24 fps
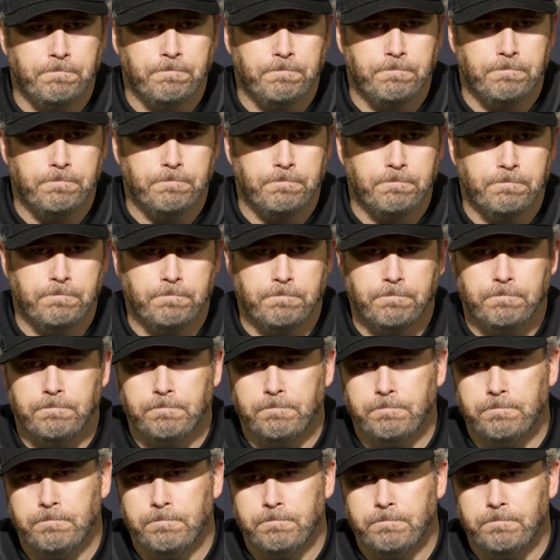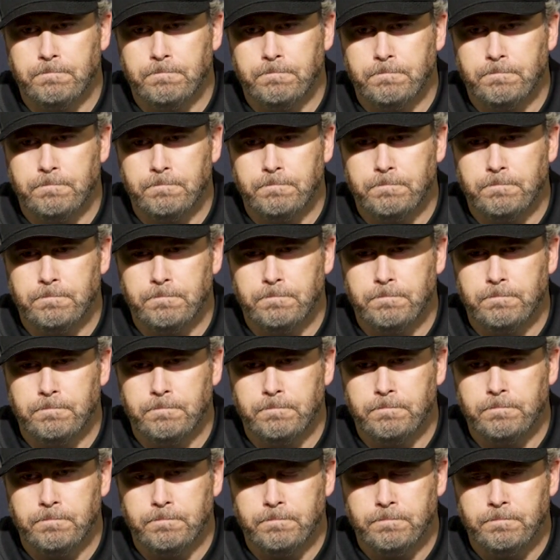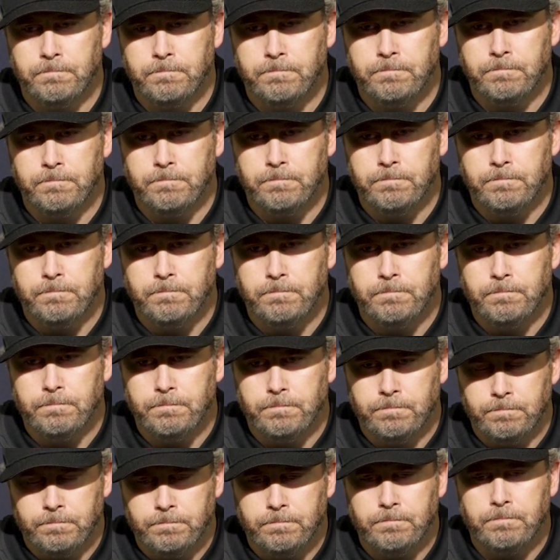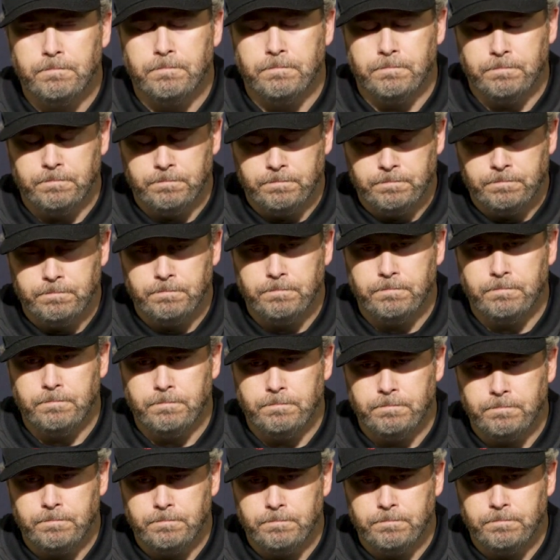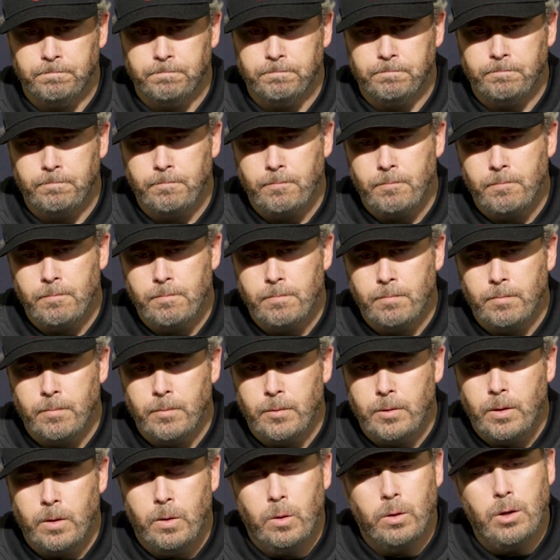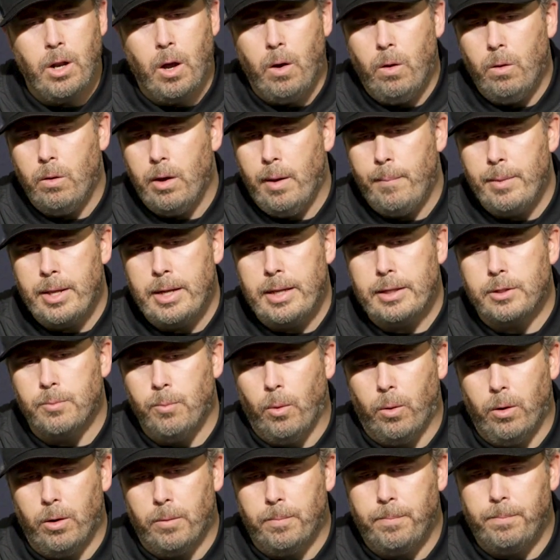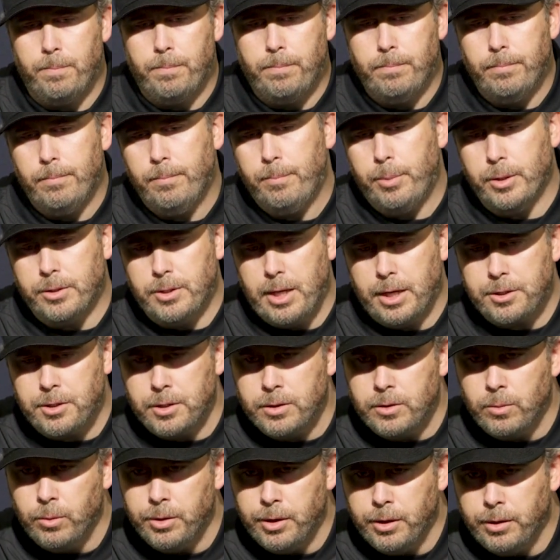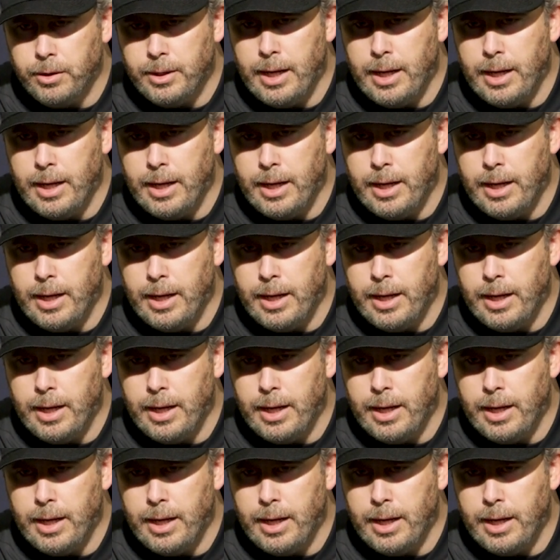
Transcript: Did you have to change your plan at some point because of the rush, because you just couldn't? No, I mean, it's more possessions when you're